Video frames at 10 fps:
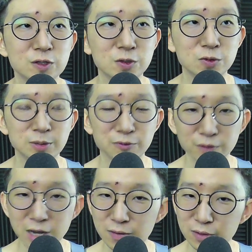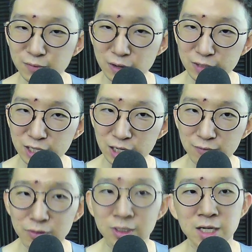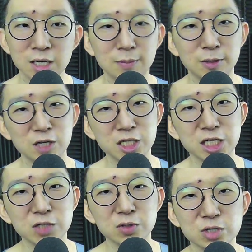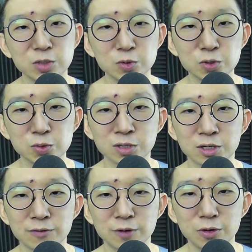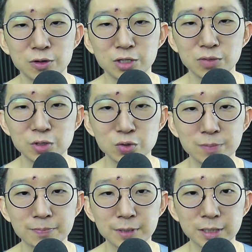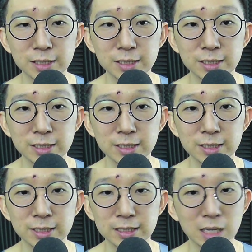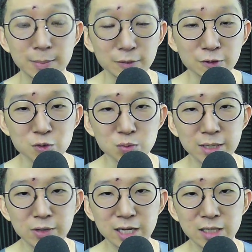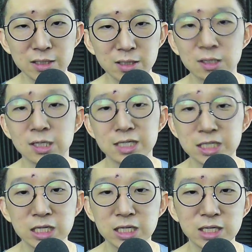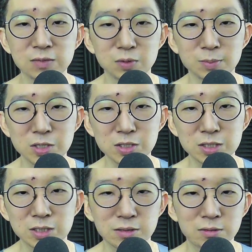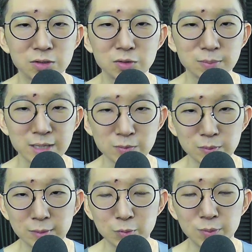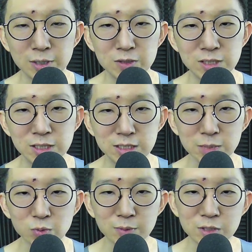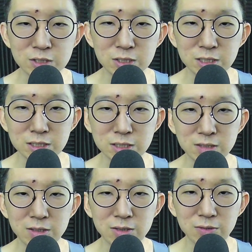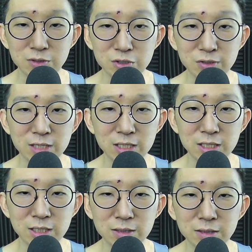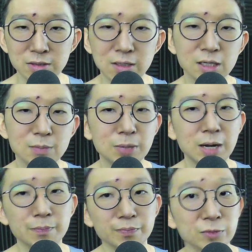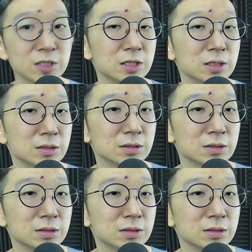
So be very, very careful about rushing a trade too soon for Uniswap. Of course, we might not get the C and we might just, you know, we might not see the dip. We might just start consolidating here and then pump. That's it.